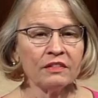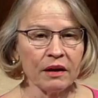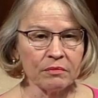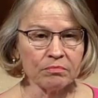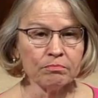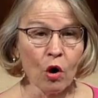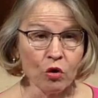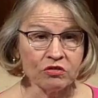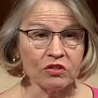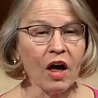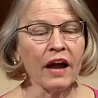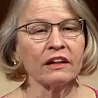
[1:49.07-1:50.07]
that
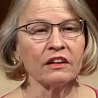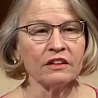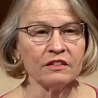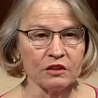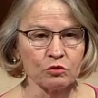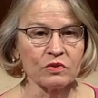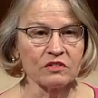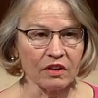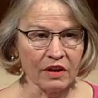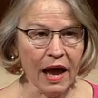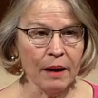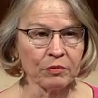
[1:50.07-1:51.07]
most likely this was a
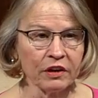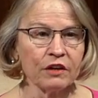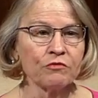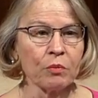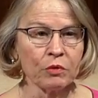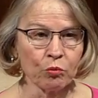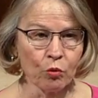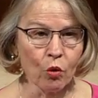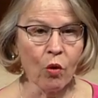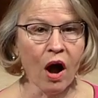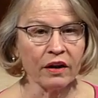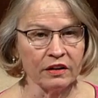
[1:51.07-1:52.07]
lab leak from the
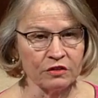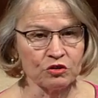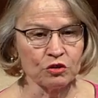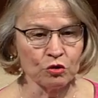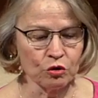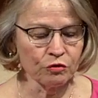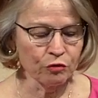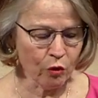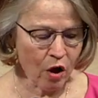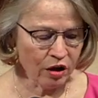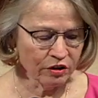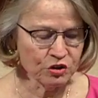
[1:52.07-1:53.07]
Wuhan Institute of
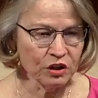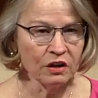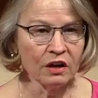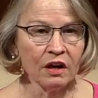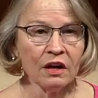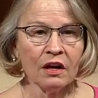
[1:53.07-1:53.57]
Virology.